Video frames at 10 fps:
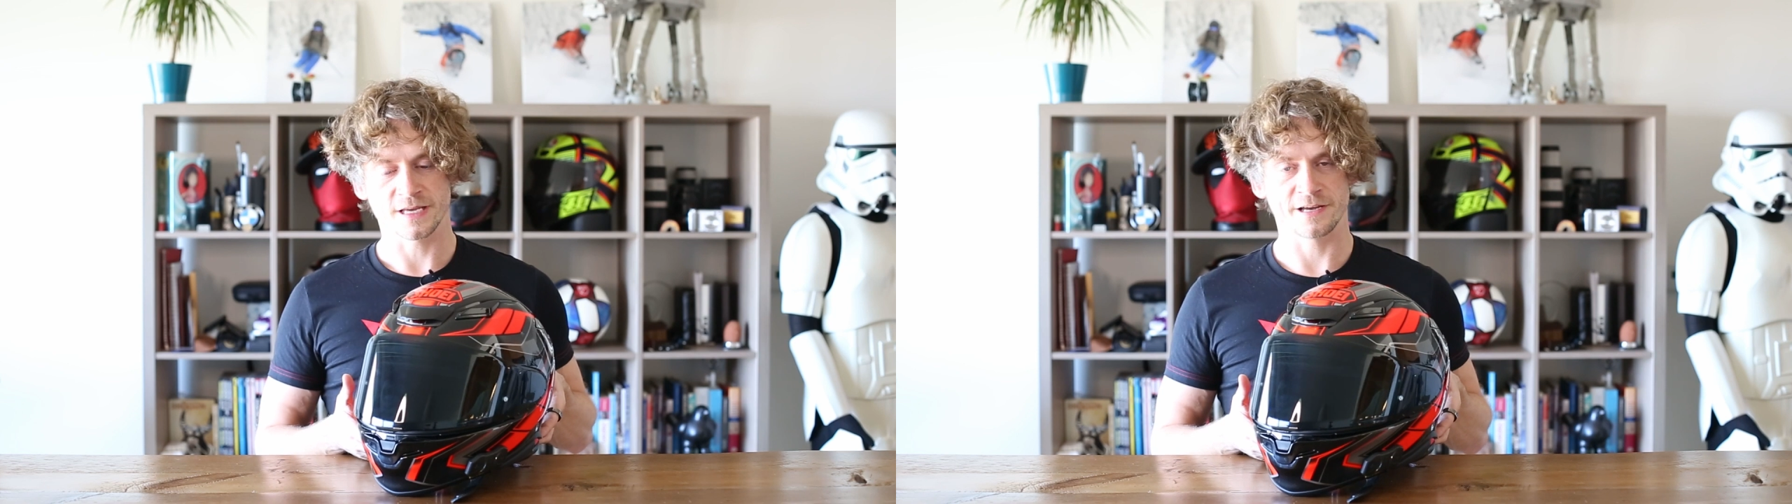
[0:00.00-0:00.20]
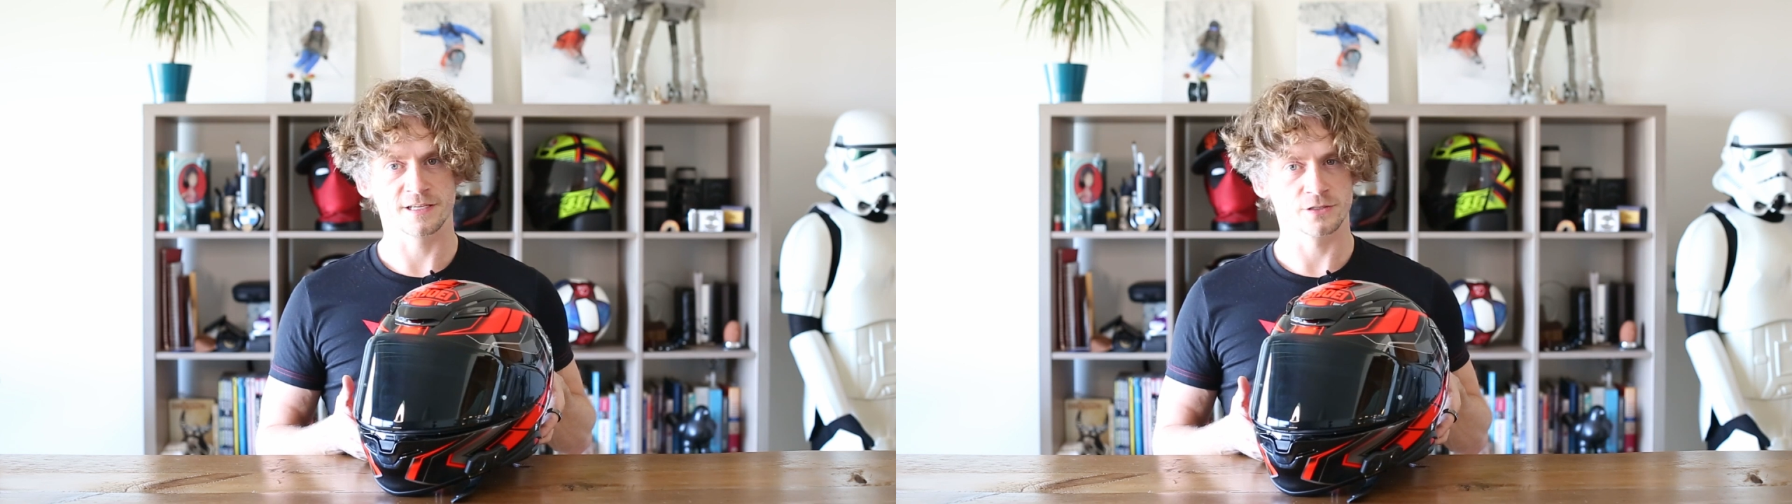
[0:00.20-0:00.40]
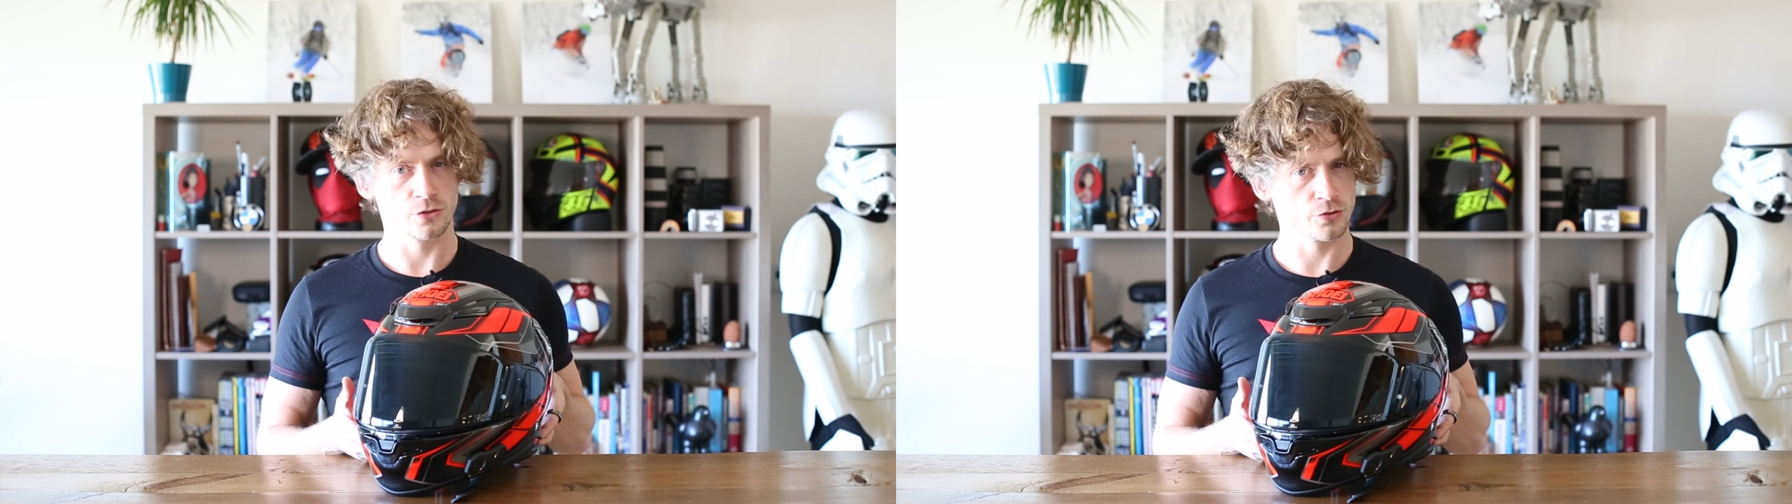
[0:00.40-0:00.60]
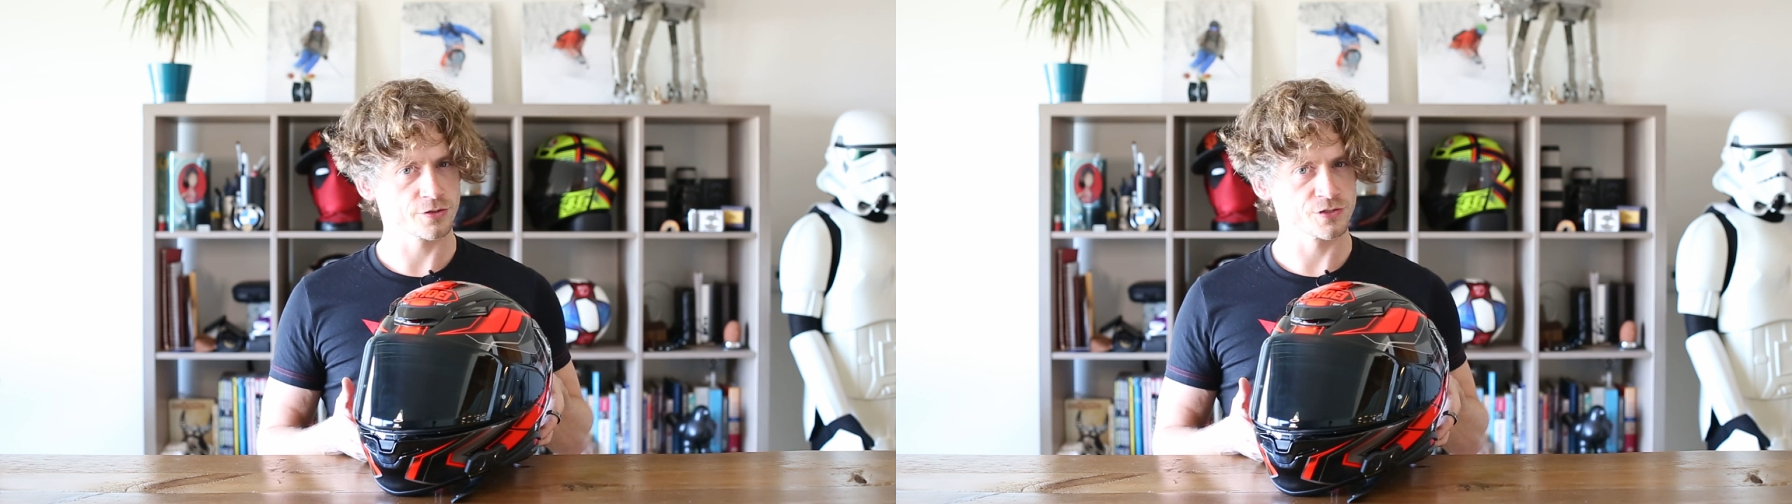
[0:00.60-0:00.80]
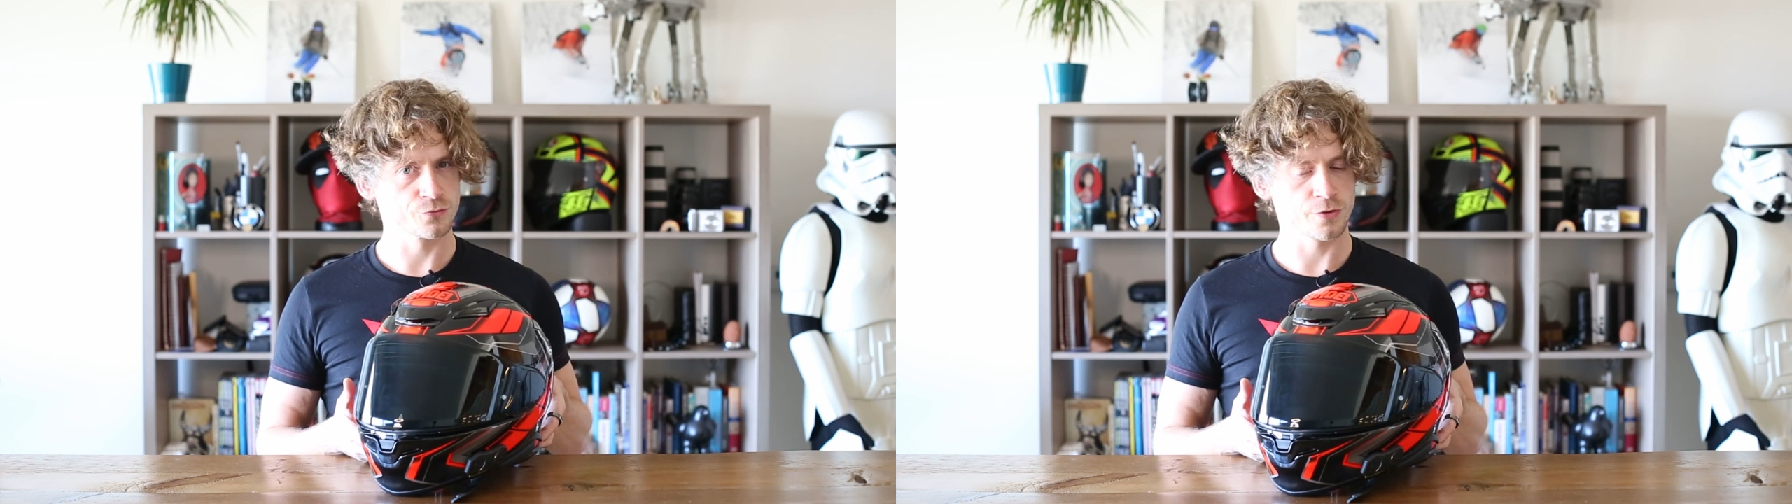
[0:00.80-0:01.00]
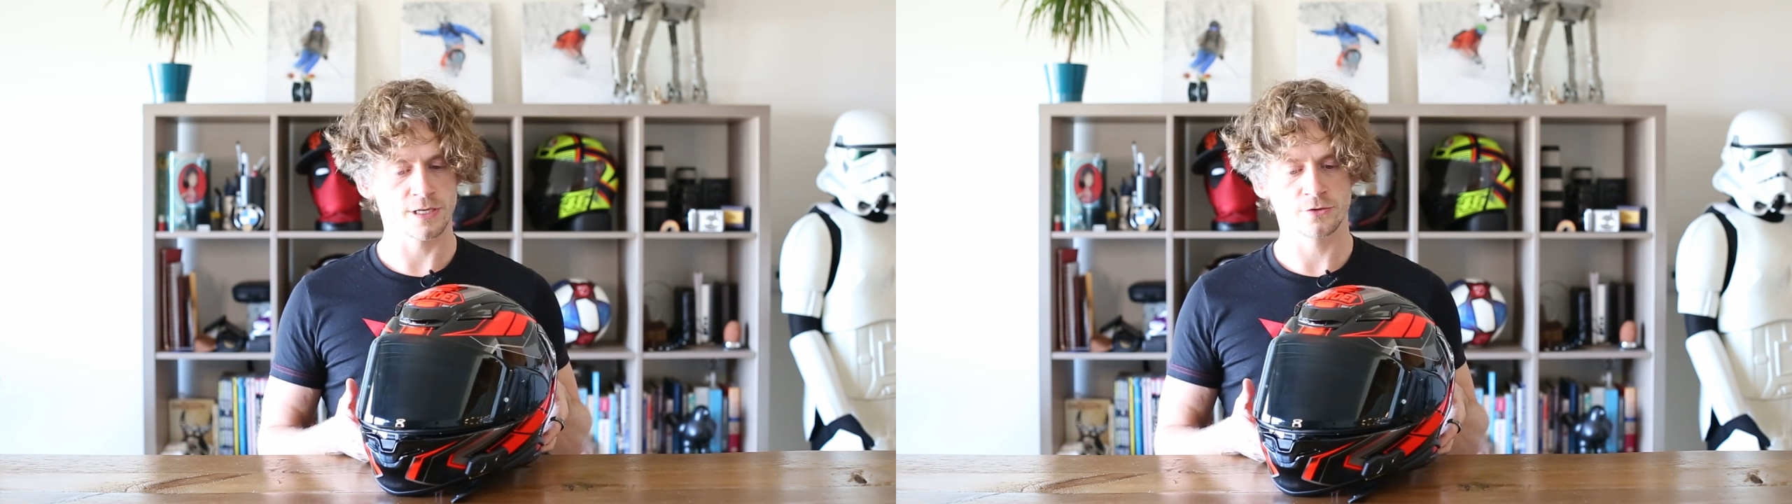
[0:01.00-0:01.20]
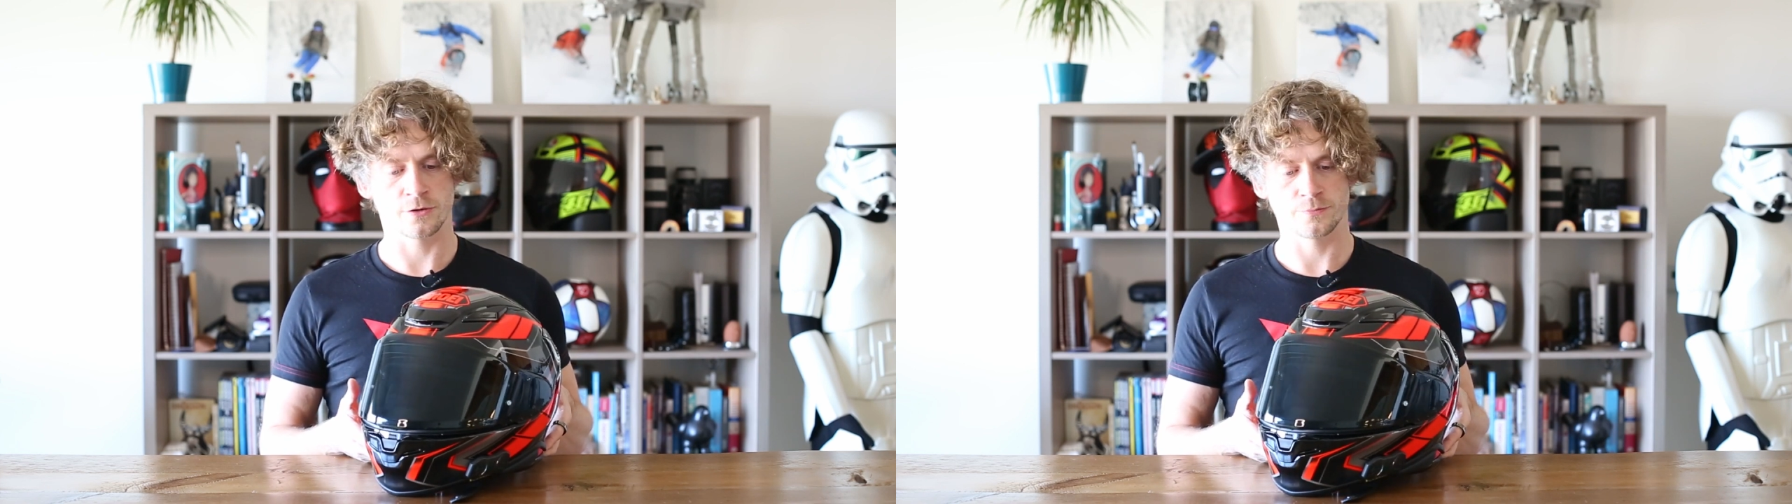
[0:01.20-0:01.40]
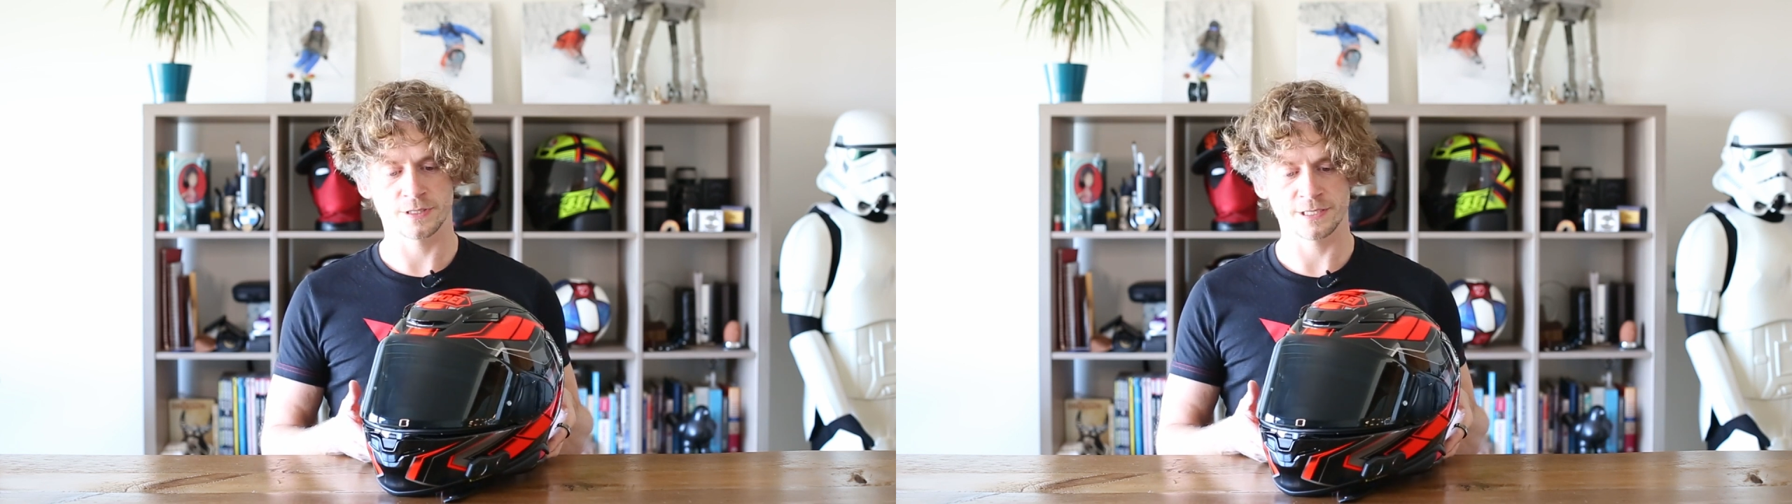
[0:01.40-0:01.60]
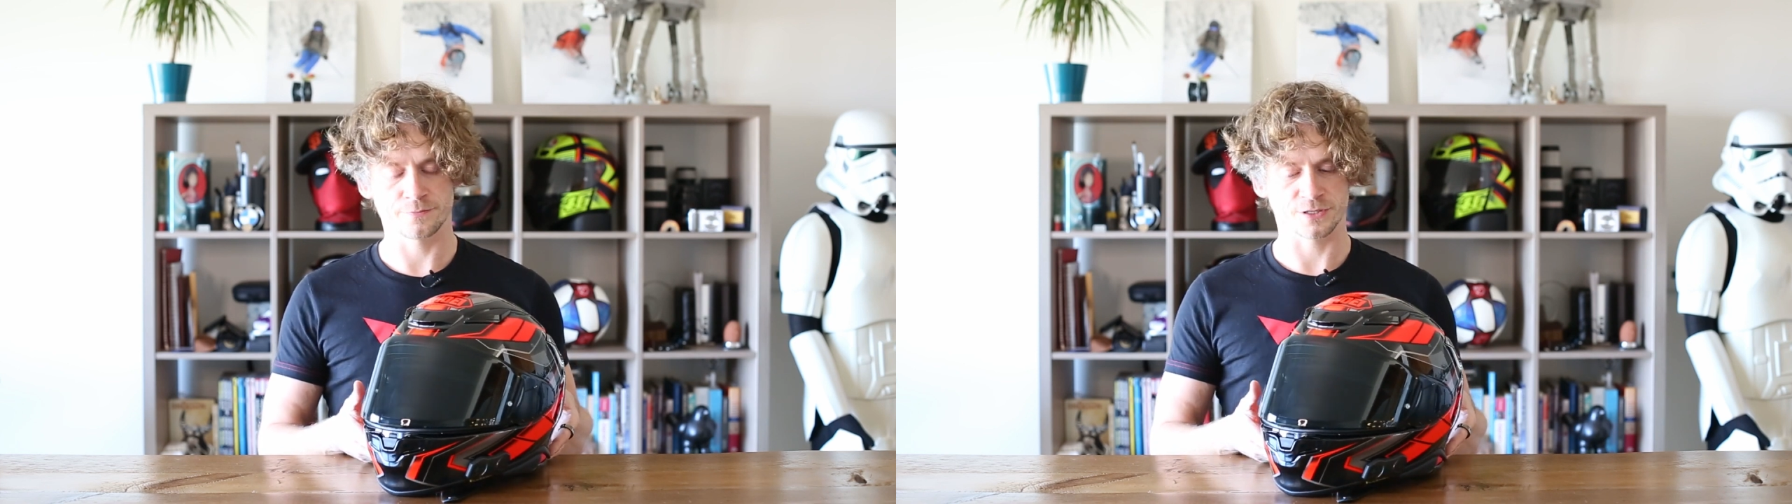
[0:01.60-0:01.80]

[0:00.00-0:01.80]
I think the look is really complete